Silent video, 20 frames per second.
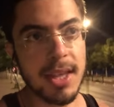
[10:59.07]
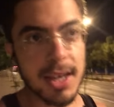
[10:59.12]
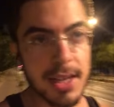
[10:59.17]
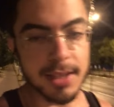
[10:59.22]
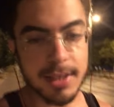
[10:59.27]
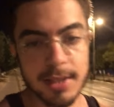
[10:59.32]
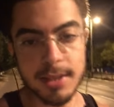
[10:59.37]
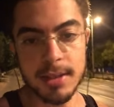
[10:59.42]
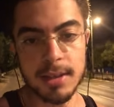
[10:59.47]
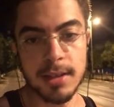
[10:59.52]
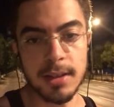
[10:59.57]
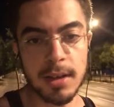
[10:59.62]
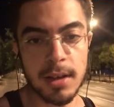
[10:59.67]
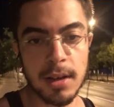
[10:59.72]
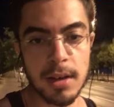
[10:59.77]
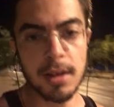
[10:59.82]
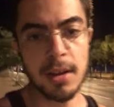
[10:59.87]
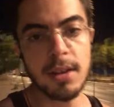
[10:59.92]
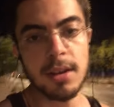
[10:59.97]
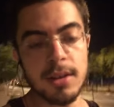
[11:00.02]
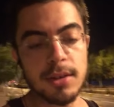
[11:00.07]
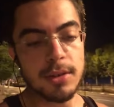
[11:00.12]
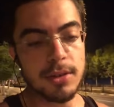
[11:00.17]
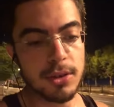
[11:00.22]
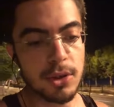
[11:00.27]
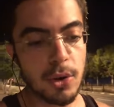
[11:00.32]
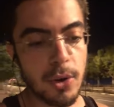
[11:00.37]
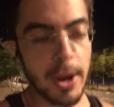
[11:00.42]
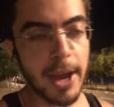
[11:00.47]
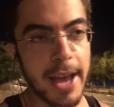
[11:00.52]
this,
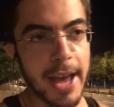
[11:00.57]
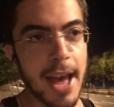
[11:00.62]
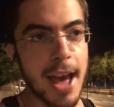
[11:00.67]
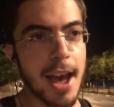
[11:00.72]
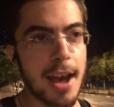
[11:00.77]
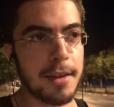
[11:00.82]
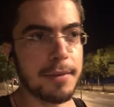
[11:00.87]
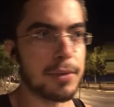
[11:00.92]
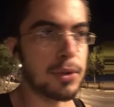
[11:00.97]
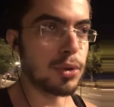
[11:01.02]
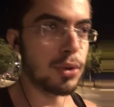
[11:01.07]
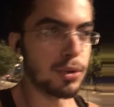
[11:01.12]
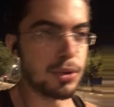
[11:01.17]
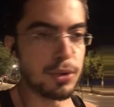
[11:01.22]
so I have to